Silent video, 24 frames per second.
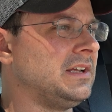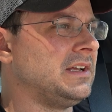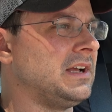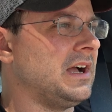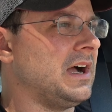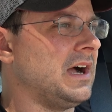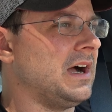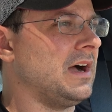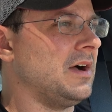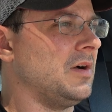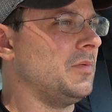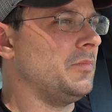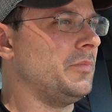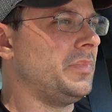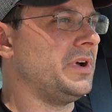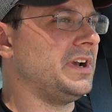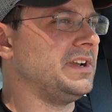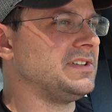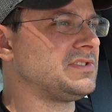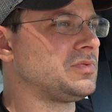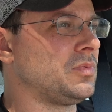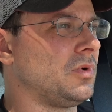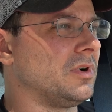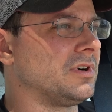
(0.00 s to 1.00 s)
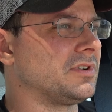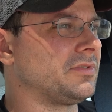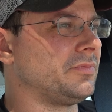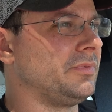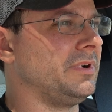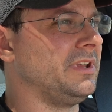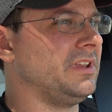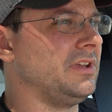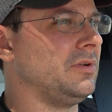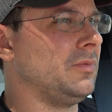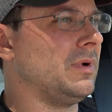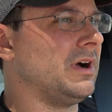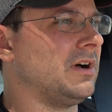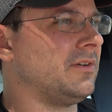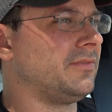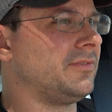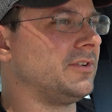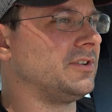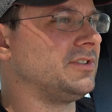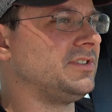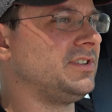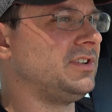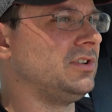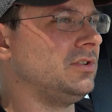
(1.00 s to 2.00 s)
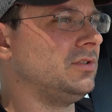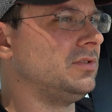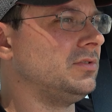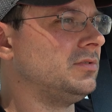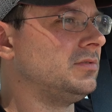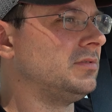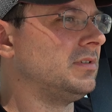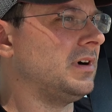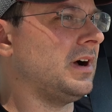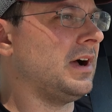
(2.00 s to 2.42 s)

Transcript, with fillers: Um, but it's worked really well for two.